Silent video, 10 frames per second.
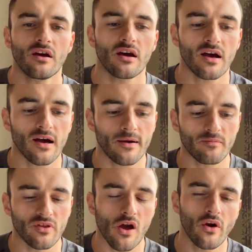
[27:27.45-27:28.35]

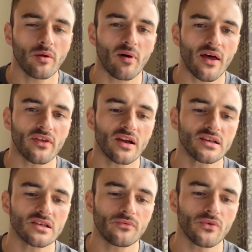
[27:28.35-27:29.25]
The only bad thing
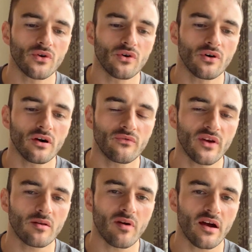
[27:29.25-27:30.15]
is if you're a
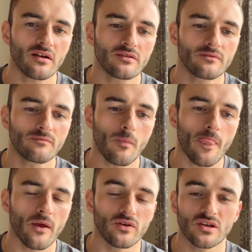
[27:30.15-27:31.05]
female
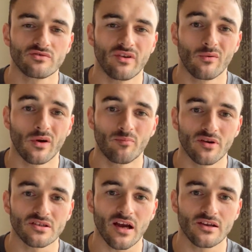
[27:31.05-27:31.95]
who doesn't really want to
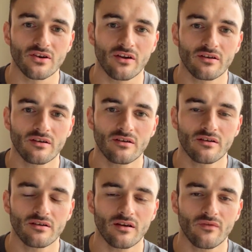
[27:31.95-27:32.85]
put size on,
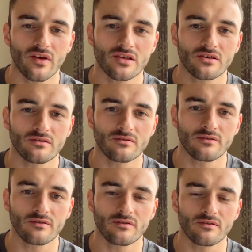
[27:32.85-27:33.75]
if it's
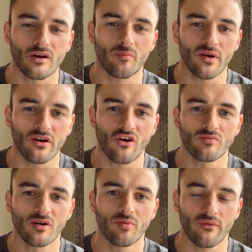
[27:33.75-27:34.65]
not being
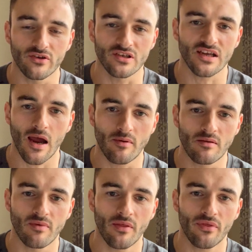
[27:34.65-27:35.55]
horrible, but if it's a time in the
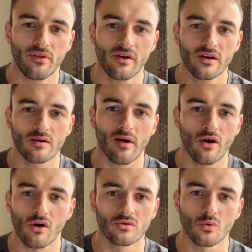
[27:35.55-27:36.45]
month, you might
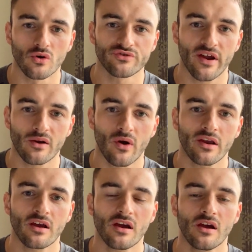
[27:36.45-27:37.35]
hold water
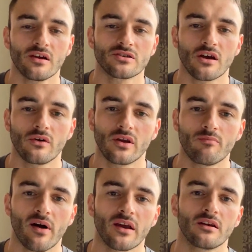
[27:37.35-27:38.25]
anyway. So you
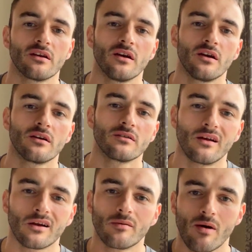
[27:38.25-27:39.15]
might,
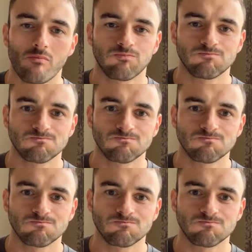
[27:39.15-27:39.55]
go a bit